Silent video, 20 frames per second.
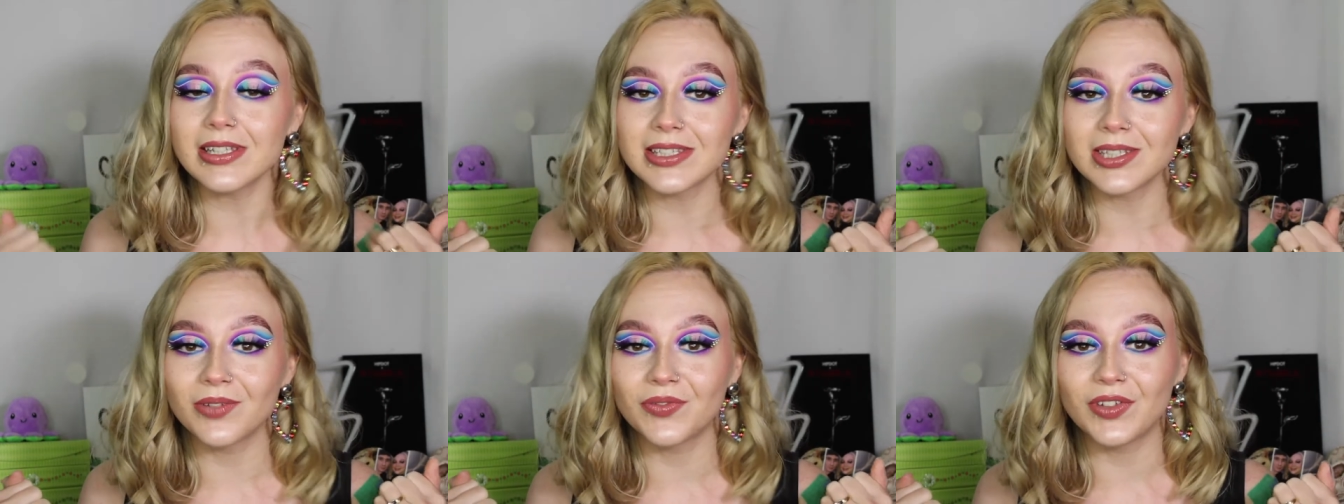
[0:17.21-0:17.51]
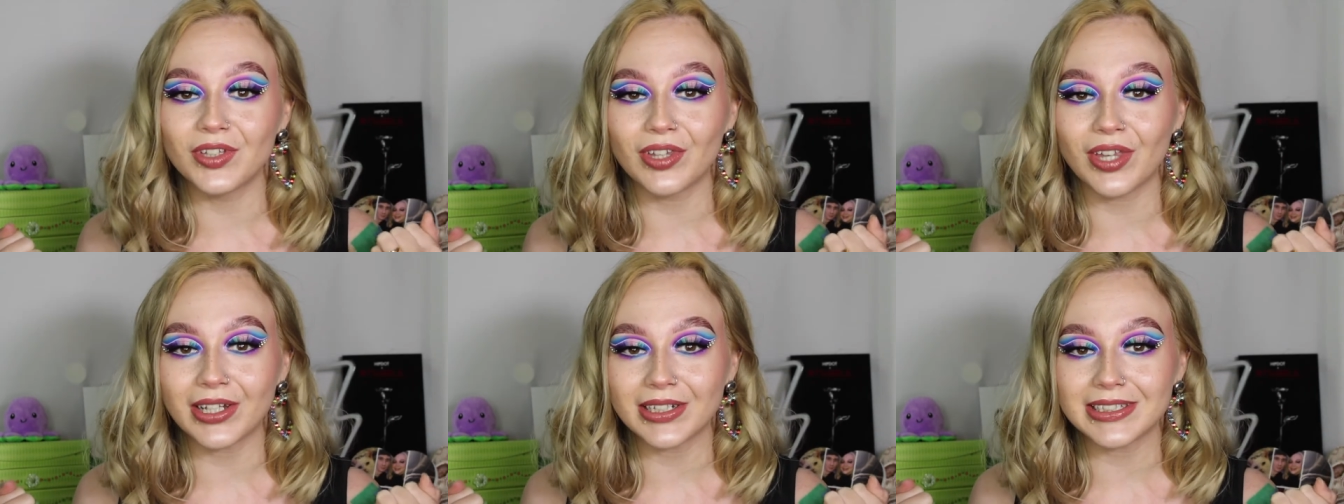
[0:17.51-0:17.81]
so if
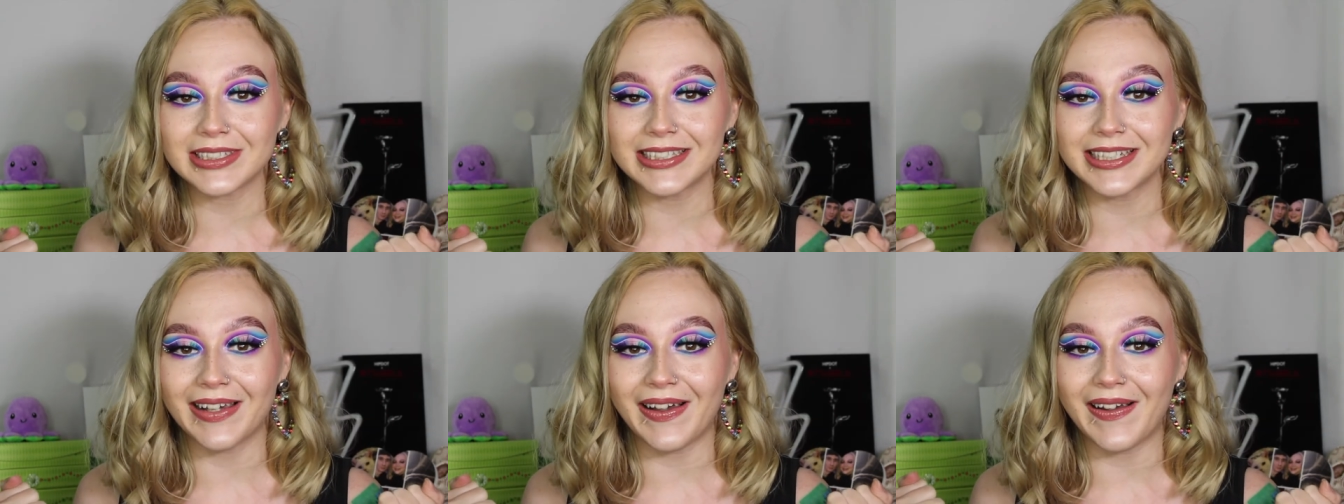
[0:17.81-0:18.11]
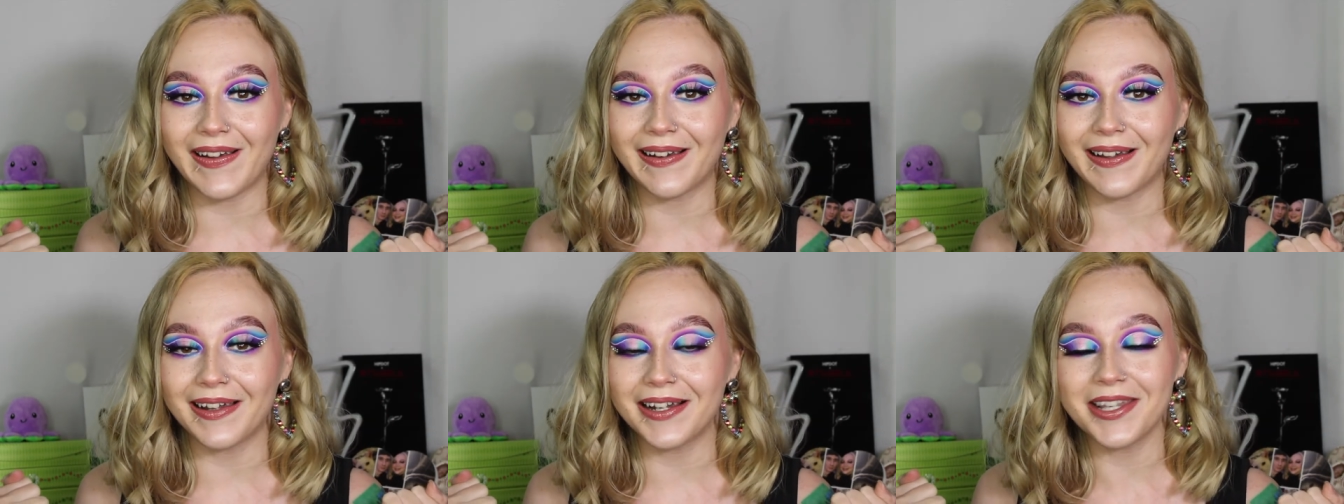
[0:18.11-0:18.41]
you'd like to see
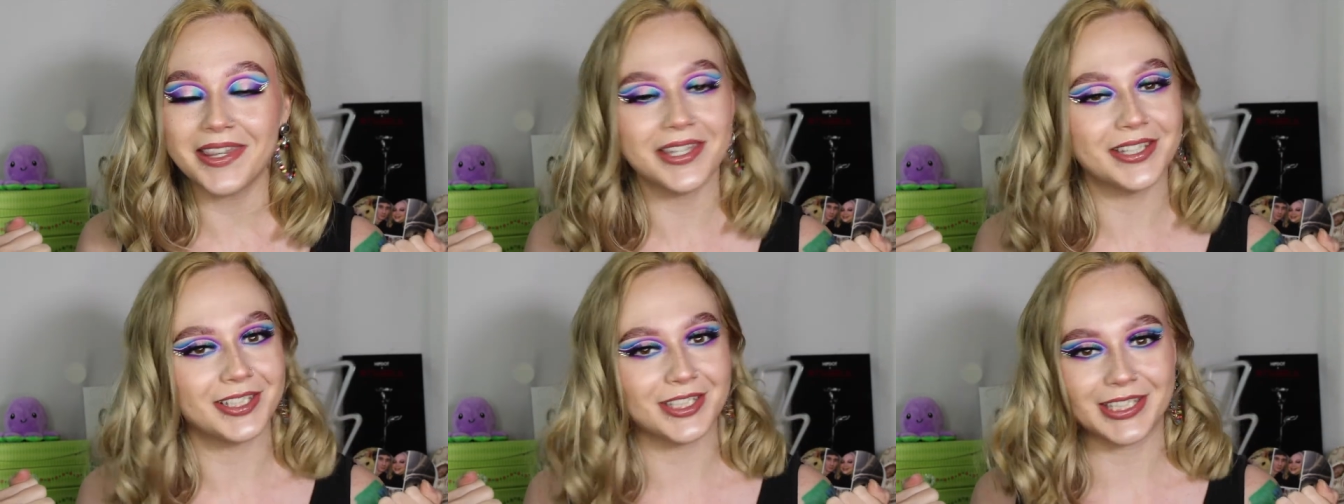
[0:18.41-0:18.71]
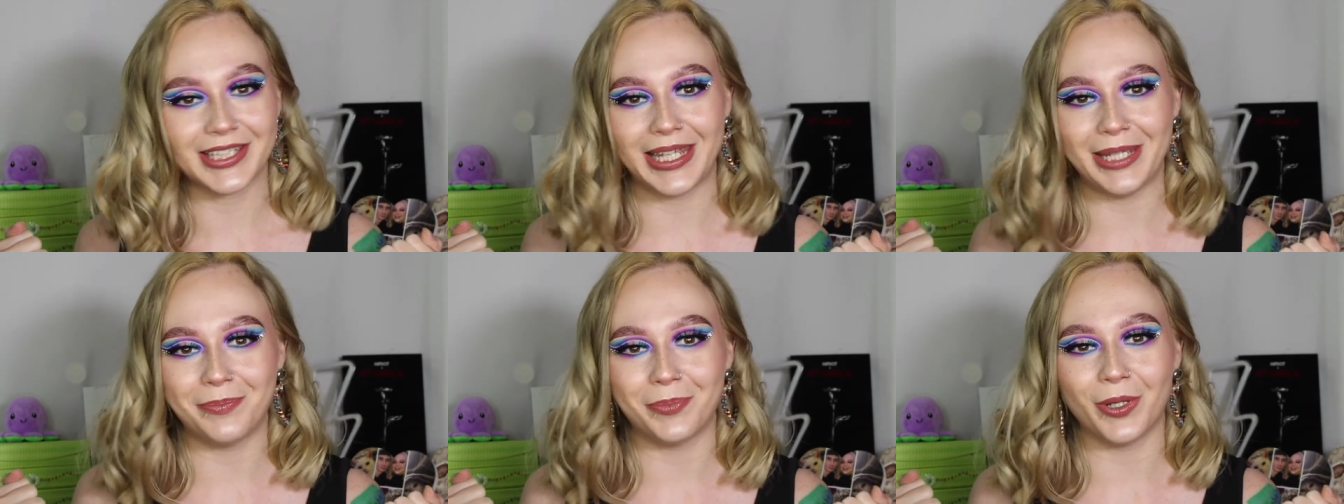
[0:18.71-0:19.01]
how I got it, then
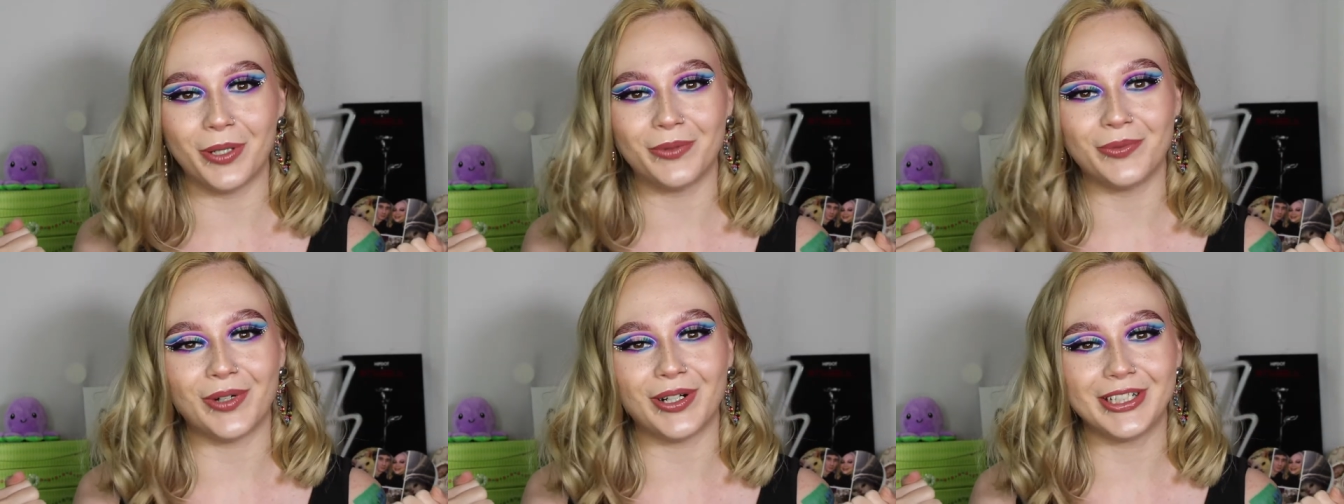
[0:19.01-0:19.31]
just keep on